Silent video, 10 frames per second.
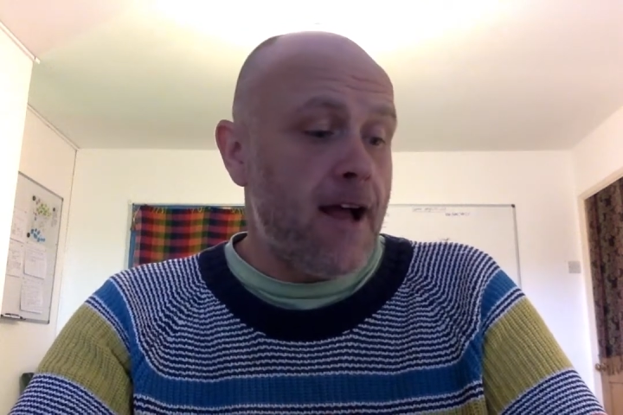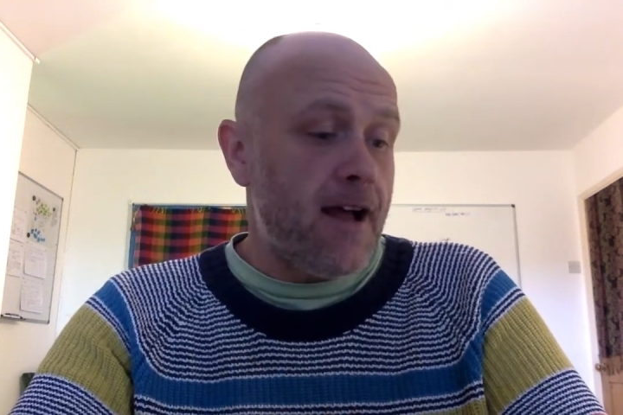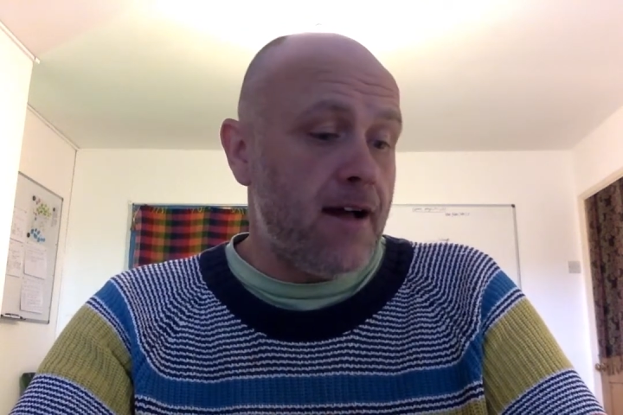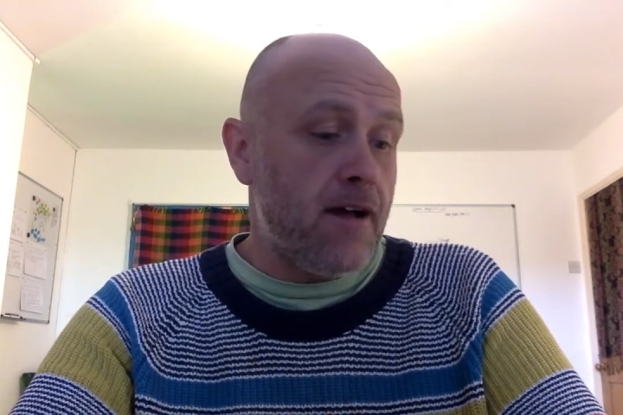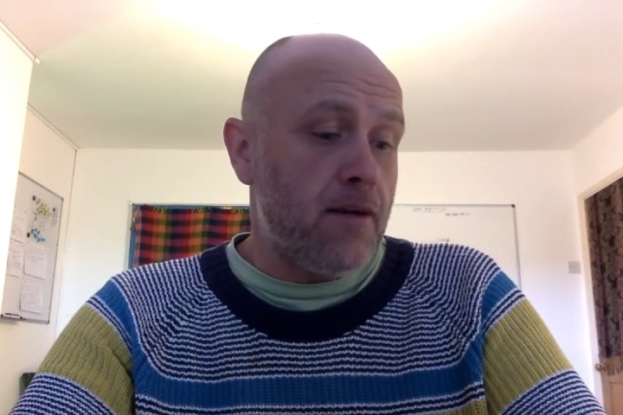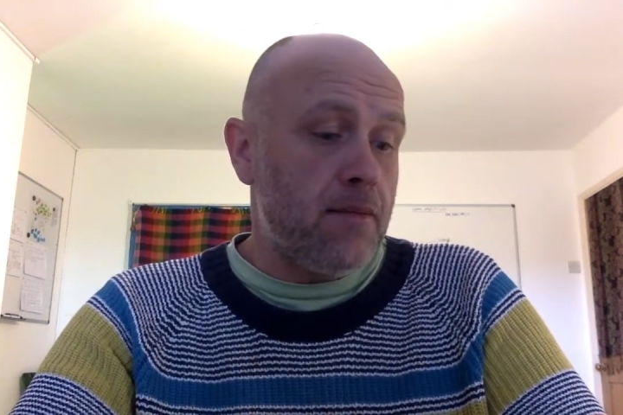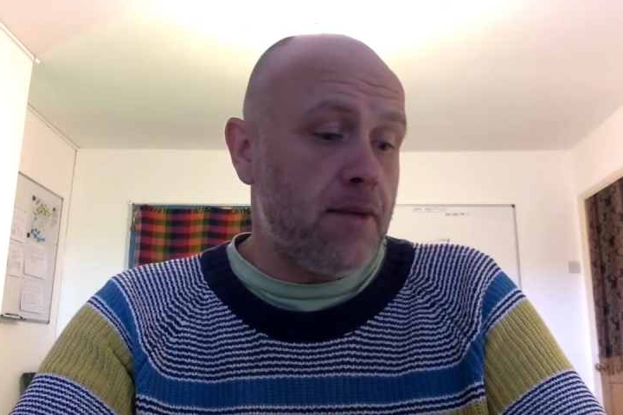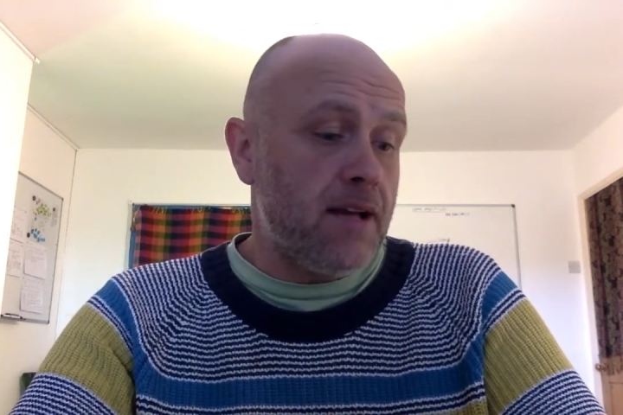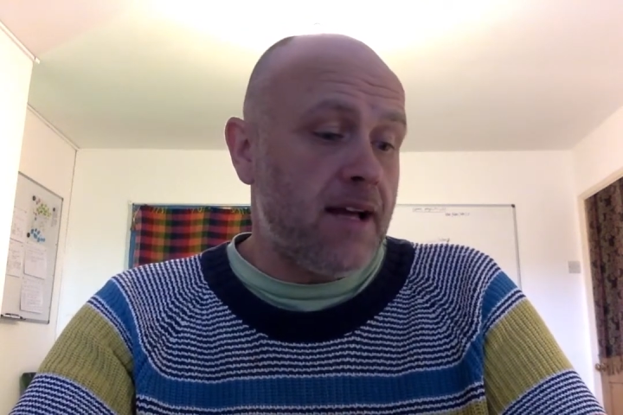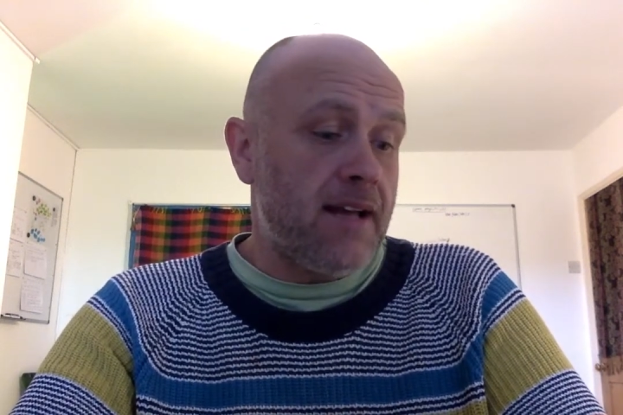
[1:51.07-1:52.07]

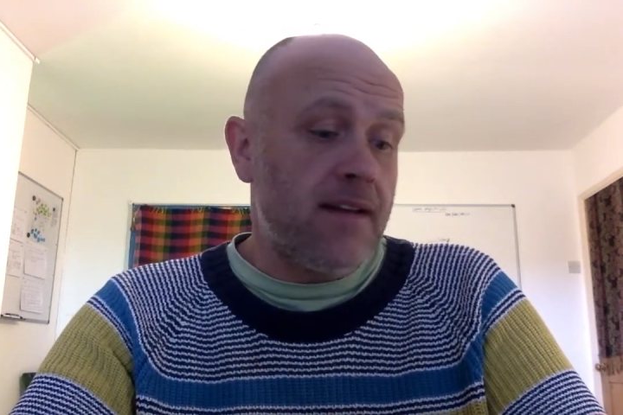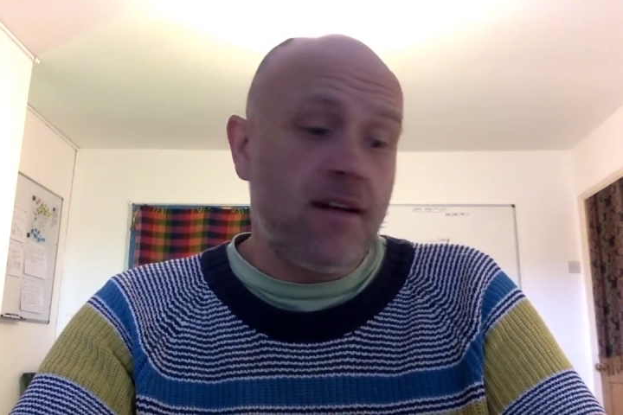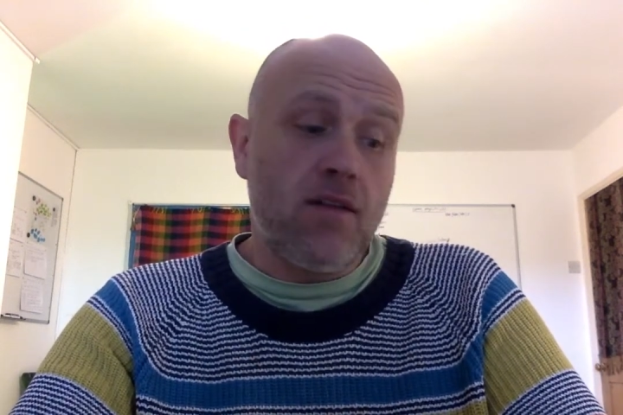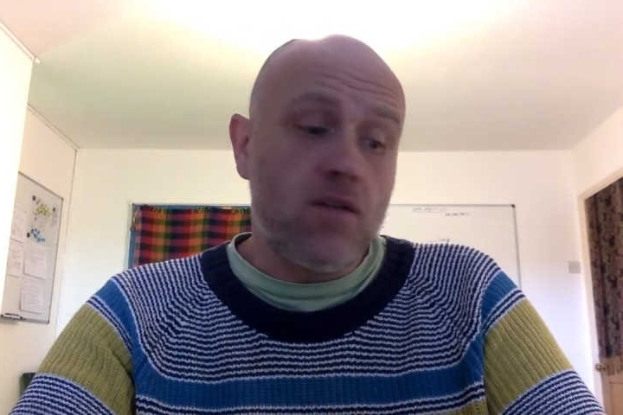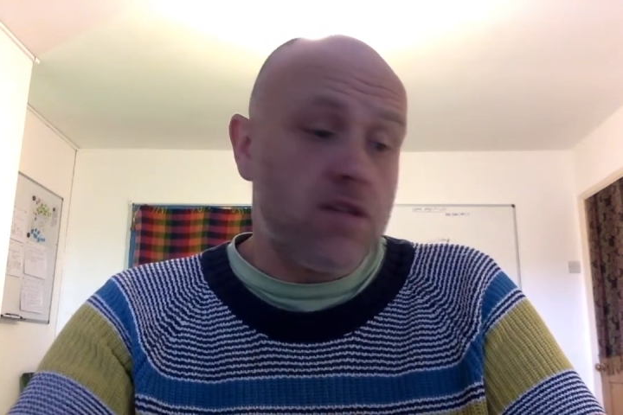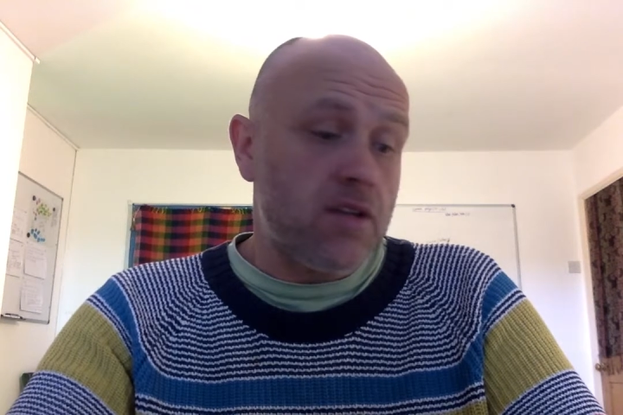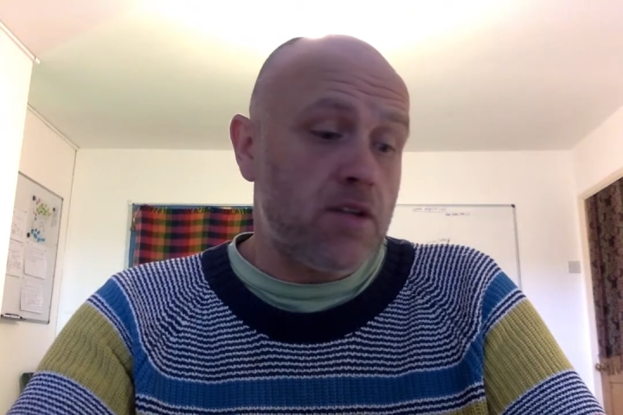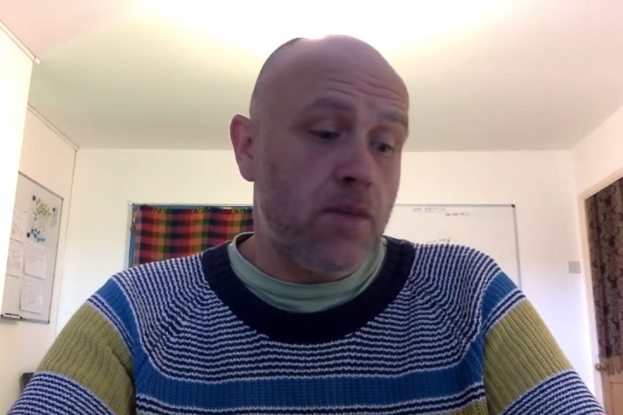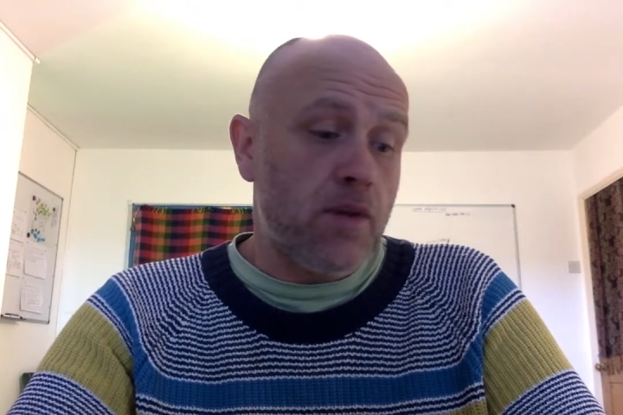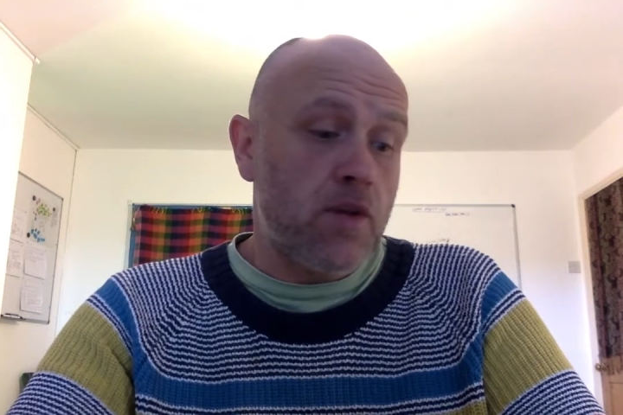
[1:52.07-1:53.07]
And I also
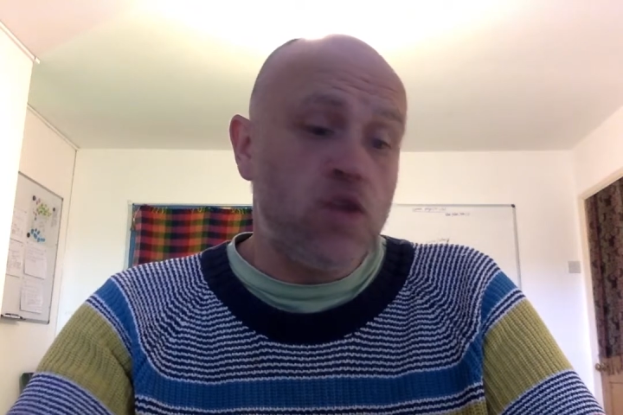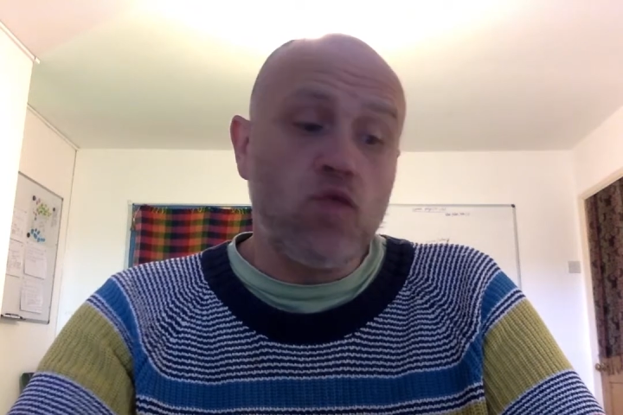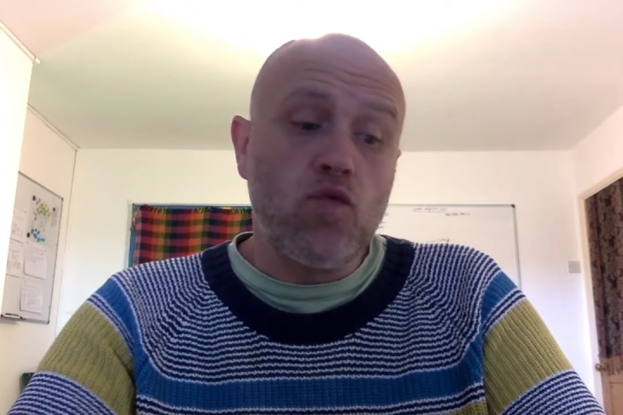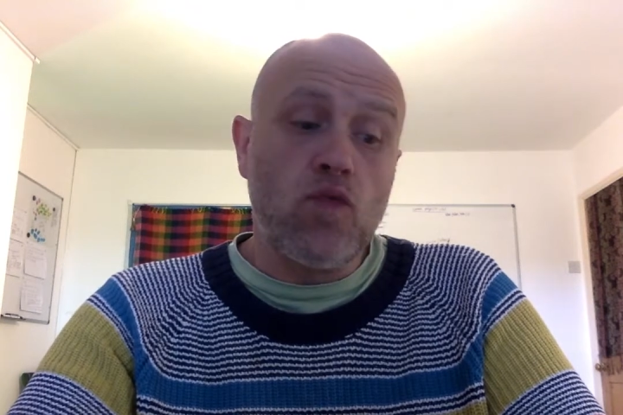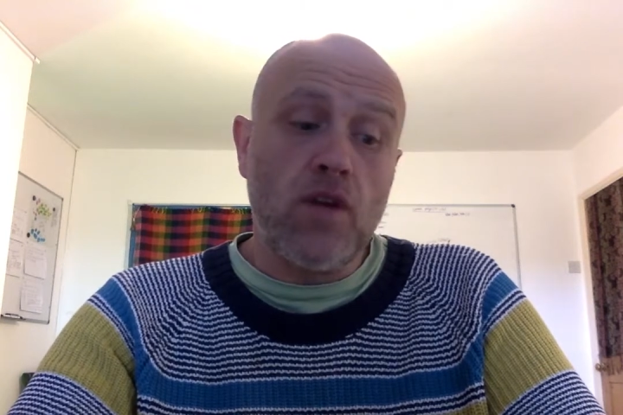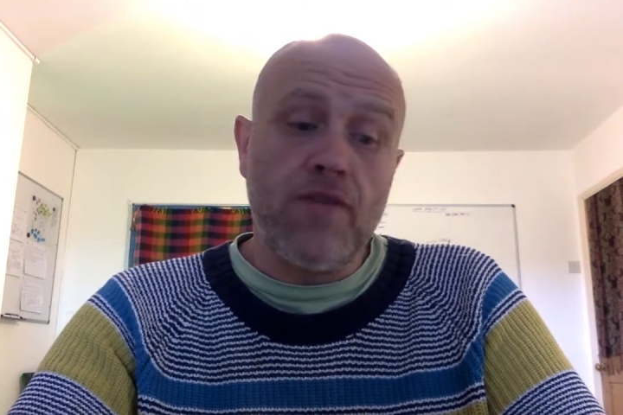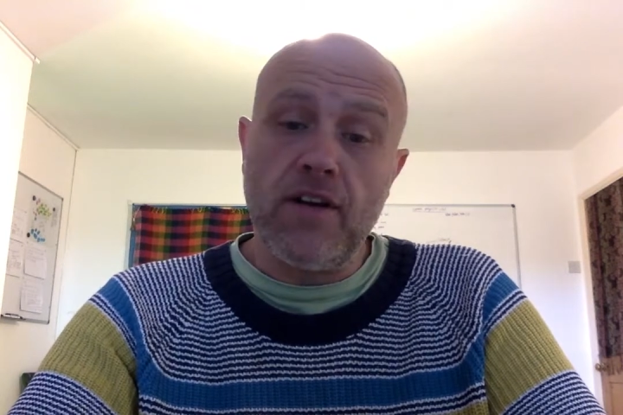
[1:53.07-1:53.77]
spoke to a